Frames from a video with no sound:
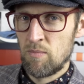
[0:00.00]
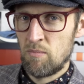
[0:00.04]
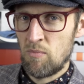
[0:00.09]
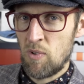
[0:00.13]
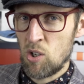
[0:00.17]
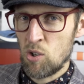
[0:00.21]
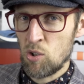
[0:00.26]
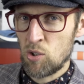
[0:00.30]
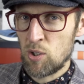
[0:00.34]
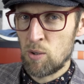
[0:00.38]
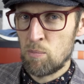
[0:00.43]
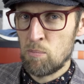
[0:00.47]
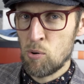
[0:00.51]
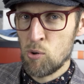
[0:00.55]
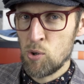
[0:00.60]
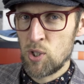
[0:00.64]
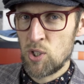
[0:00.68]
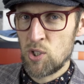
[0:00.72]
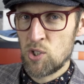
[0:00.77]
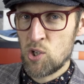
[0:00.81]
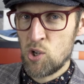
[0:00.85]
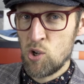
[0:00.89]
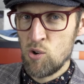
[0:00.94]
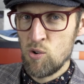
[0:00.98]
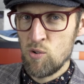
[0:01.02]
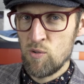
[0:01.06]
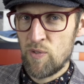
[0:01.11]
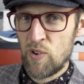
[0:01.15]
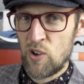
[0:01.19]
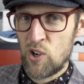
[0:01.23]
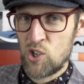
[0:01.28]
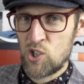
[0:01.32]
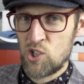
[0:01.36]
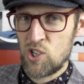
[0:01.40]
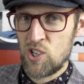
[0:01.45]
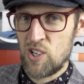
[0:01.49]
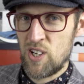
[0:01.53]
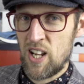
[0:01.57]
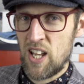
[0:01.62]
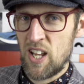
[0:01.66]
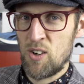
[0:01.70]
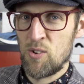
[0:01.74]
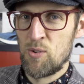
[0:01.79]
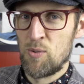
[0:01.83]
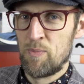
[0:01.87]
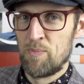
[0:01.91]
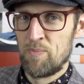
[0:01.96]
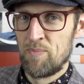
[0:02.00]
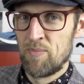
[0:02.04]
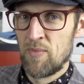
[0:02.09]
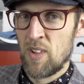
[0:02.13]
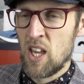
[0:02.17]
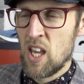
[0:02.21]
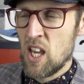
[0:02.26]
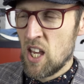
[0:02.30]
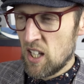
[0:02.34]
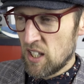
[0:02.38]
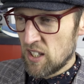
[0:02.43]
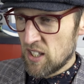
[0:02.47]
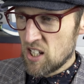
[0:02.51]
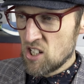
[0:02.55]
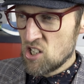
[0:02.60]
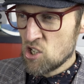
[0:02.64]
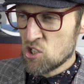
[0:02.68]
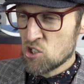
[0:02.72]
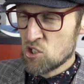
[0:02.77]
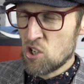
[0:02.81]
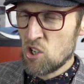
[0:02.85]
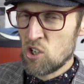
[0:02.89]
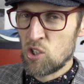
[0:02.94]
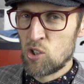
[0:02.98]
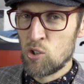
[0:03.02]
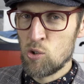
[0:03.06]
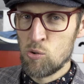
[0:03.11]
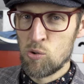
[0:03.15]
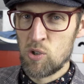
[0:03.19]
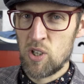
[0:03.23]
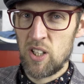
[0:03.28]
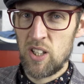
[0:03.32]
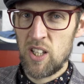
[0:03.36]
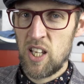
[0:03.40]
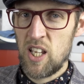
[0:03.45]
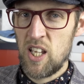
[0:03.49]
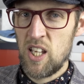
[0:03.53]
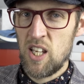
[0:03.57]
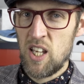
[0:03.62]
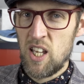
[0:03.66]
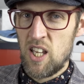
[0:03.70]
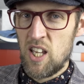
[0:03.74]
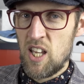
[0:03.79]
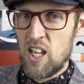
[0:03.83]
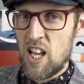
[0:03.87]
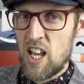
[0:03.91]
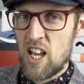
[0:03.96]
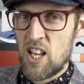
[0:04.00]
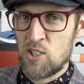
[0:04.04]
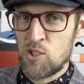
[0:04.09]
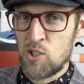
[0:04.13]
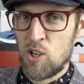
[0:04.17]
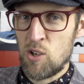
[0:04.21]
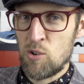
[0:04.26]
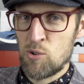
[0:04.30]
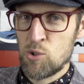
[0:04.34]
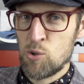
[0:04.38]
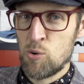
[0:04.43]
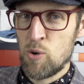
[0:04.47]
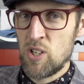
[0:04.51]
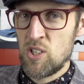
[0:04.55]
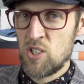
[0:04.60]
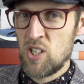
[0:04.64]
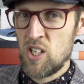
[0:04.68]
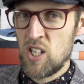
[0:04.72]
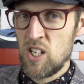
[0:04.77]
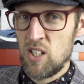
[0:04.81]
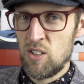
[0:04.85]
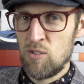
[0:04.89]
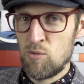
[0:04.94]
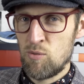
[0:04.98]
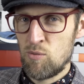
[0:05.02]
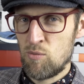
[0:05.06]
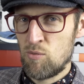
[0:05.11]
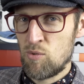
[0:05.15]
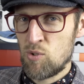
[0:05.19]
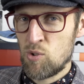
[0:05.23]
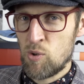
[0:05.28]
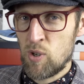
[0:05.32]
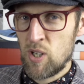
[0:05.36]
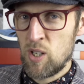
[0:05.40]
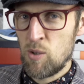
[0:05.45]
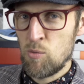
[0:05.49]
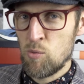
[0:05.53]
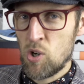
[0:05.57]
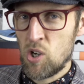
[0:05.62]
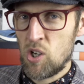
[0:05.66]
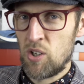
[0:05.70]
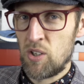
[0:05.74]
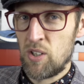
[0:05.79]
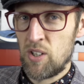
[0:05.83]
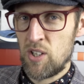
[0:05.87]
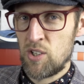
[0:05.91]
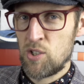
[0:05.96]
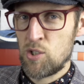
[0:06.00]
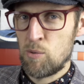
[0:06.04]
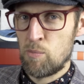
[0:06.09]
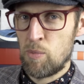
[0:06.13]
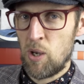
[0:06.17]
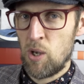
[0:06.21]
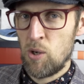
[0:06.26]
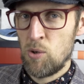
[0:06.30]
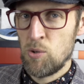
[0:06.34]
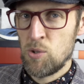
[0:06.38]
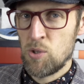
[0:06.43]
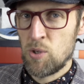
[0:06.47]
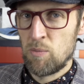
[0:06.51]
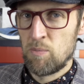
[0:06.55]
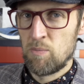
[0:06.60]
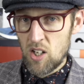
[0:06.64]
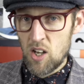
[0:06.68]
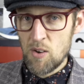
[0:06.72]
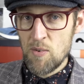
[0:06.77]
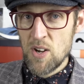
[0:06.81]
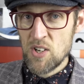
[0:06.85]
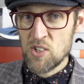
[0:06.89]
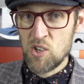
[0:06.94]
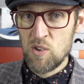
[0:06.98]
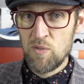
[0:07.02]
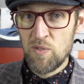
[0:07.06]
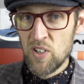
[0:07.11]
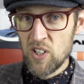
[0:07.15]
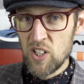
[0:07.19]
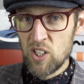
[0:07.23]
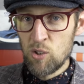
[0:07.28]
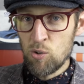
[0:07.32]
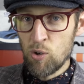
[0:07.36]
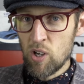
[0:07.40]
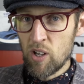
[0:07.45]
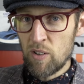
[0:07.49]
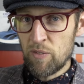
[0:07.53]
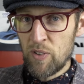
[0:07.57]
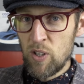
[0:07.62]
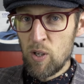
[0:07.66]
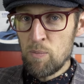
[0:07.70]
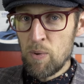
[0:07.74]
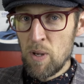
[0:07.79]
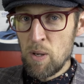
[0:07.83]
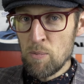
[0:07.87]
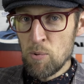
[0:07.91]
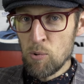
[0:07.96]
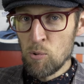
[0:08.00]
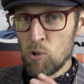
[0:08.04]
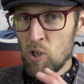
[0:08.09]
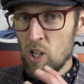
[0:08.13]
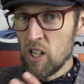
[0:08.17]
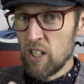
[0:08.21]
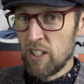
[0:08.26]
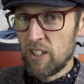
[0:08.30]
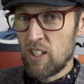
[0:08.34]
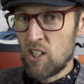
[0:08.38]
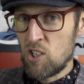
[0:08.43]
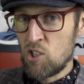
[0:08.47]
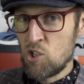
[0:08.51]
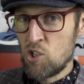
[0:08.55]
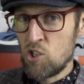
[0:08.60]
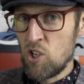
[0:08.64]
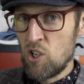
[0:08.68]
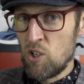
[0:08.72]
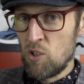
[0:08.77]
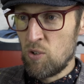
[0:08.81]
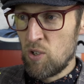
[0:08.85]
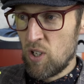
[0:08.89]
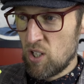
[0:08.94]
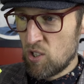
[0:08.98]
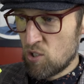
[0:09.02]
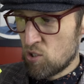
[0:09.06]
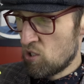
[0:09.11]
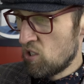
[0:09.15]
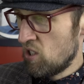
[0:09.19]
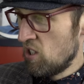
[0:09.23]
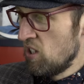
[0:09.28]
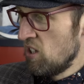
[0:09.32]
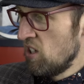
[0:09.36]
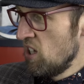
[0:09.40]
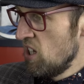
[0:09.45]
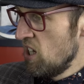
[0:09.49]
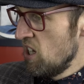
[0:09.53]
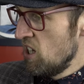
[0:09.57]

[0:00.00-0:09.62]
We got the 0.2 version now. They just could have called it the SL20 21, I suppose. I'm actually finding quite a few people like this shoe. It's a